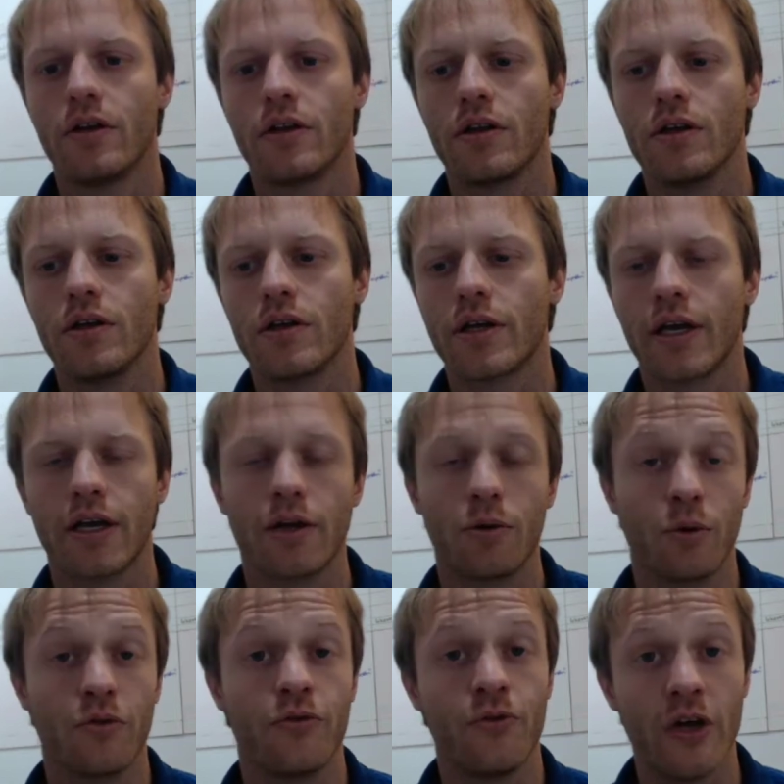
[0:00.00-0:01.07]
the candidate
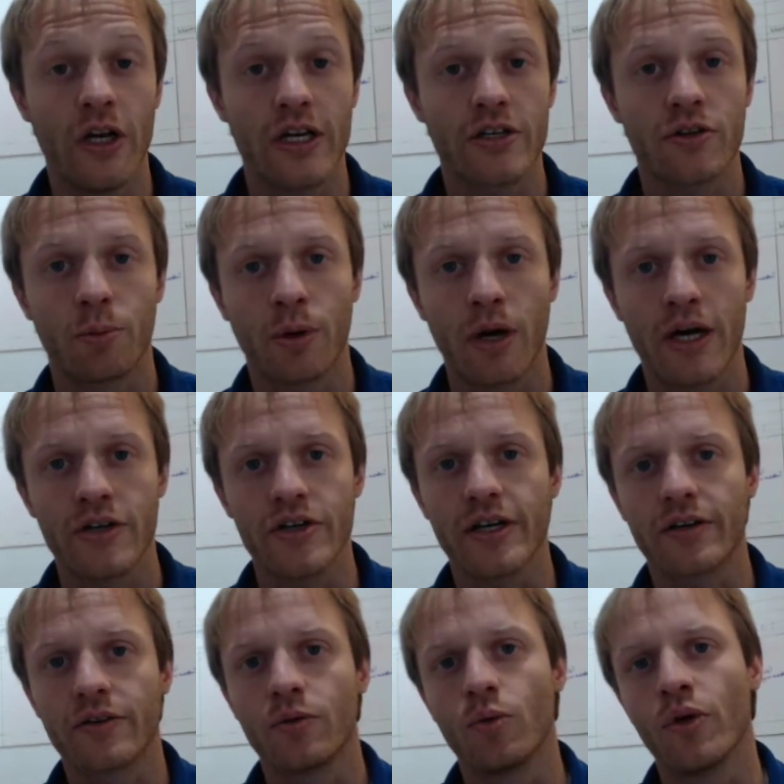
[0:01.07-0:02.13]
would finish the
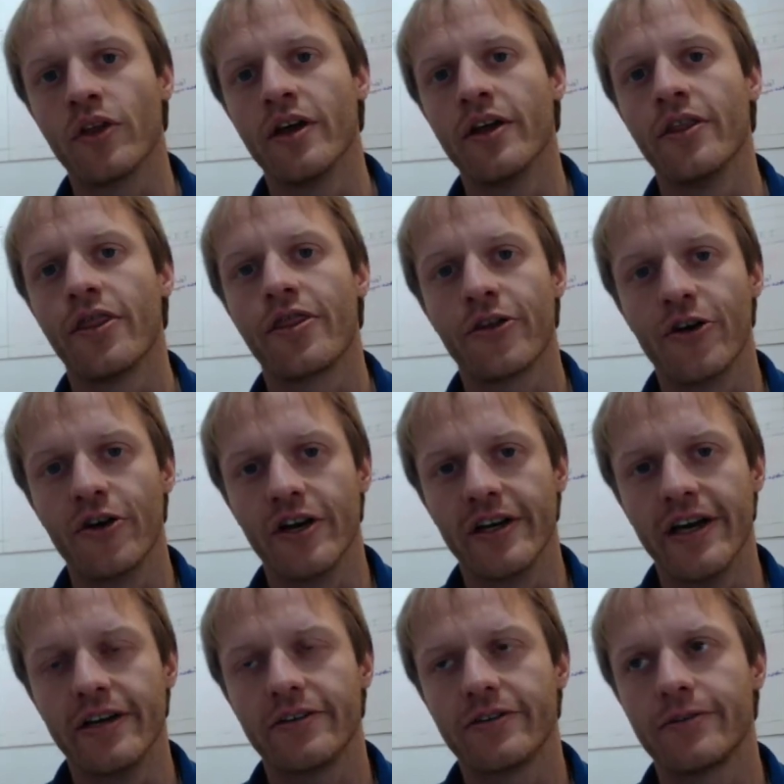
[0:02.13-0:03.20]
project within 30
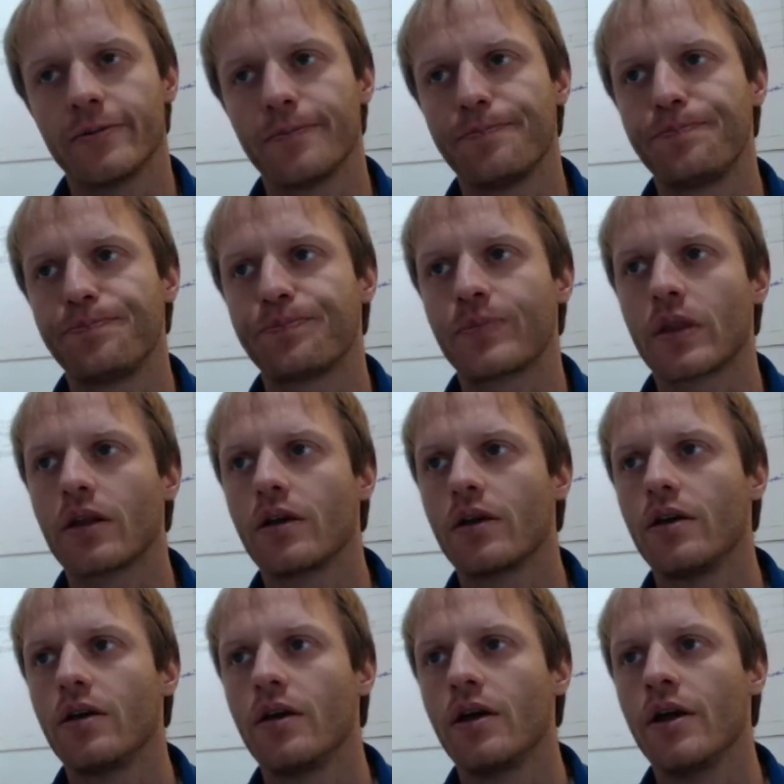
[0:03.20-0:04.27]
days.
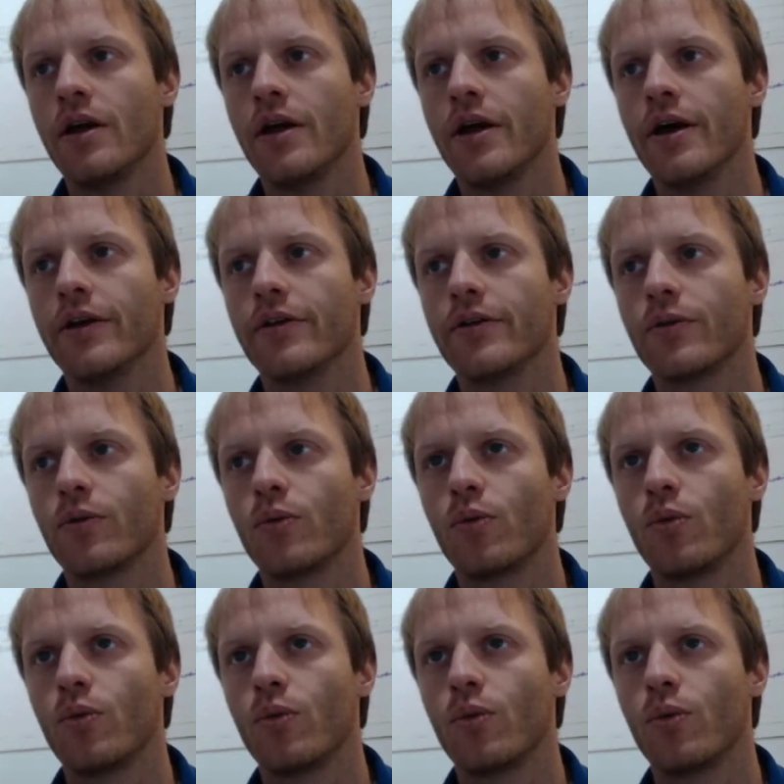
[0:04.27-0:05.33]
And
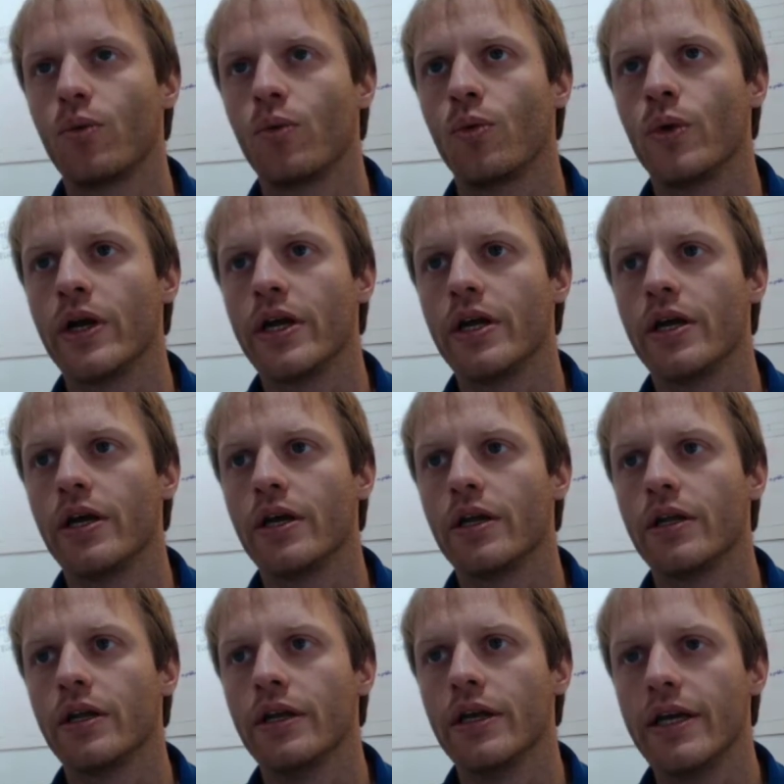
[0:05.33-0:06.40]
we
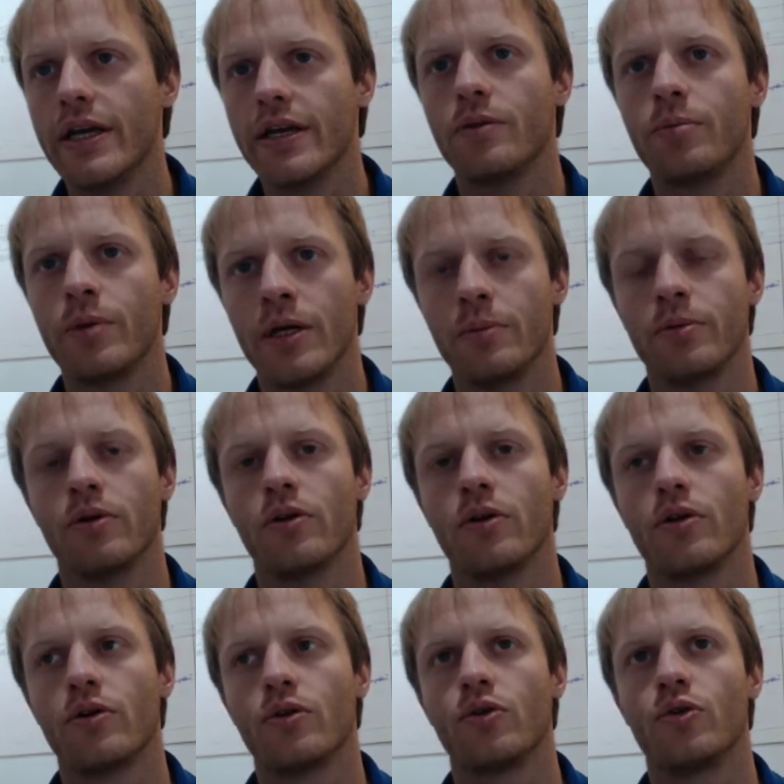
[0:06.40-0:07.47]
needed people
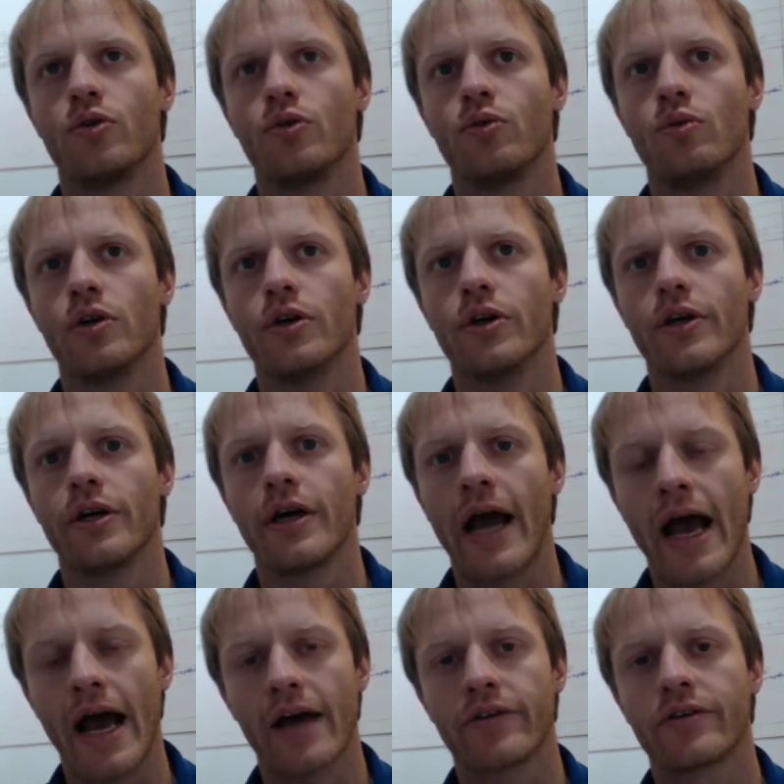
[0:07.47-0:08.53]
who would
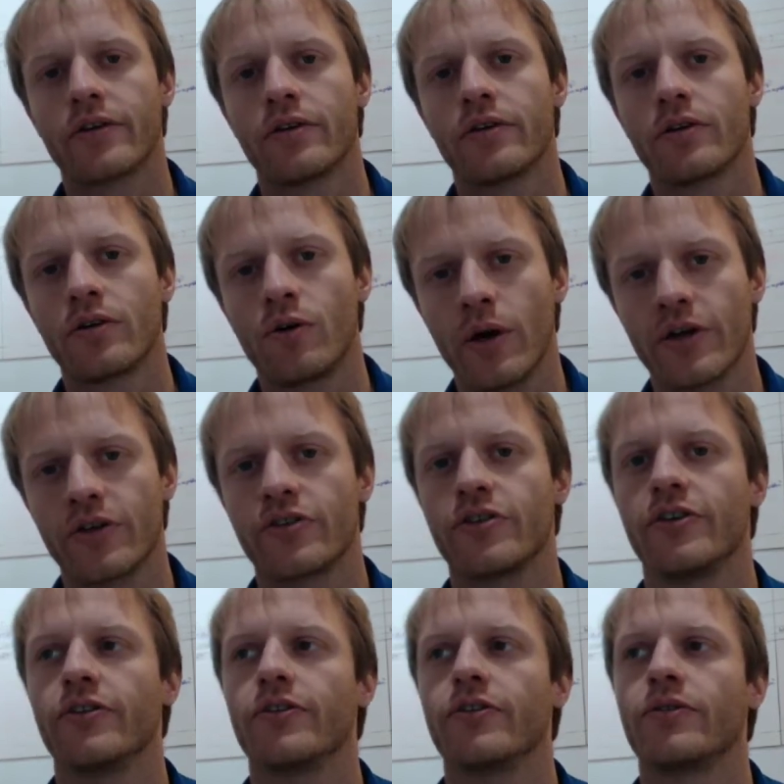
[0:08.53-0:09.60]
ask
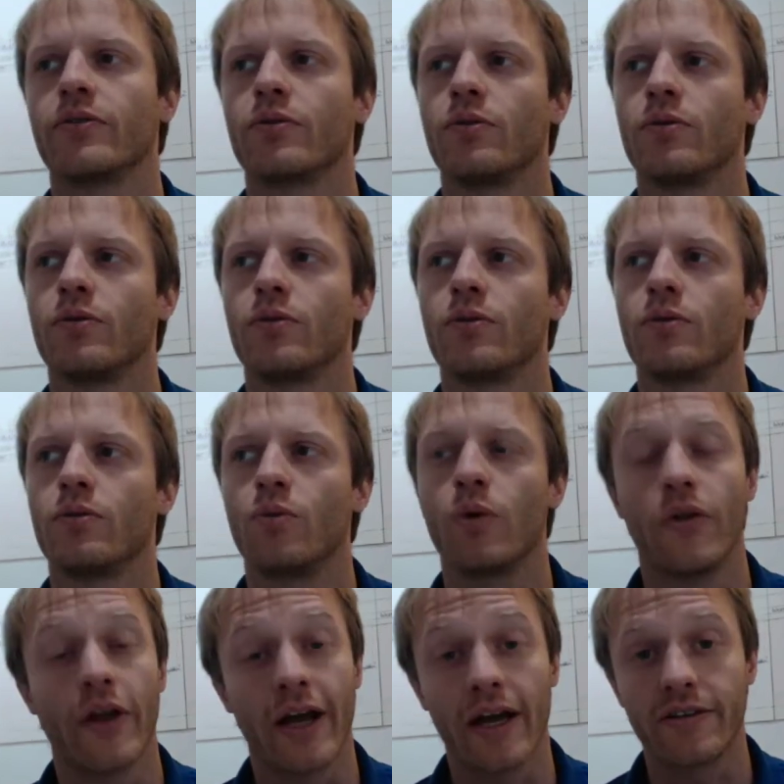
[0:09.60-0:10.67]
questions
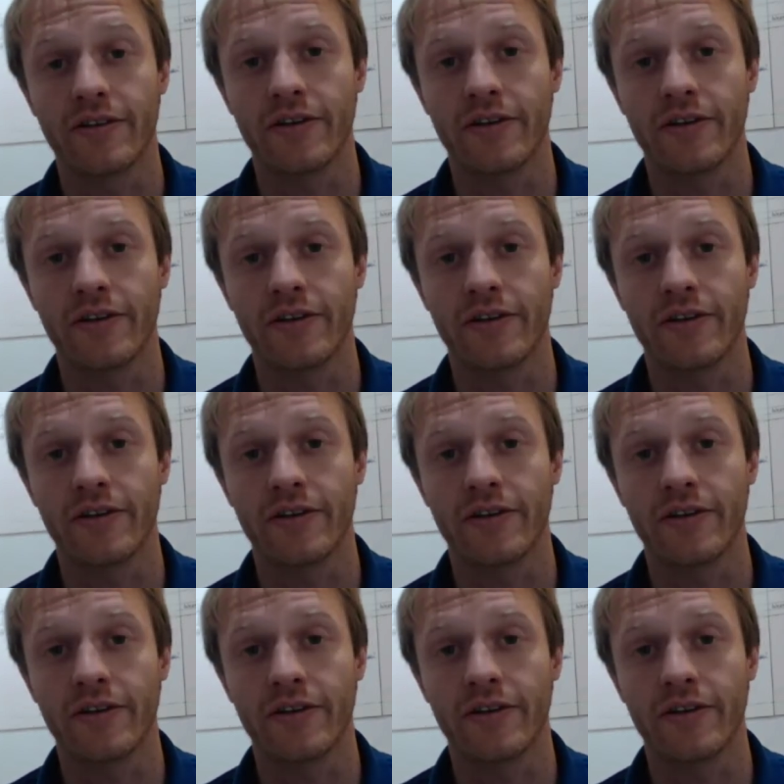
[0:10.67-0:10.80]
when they got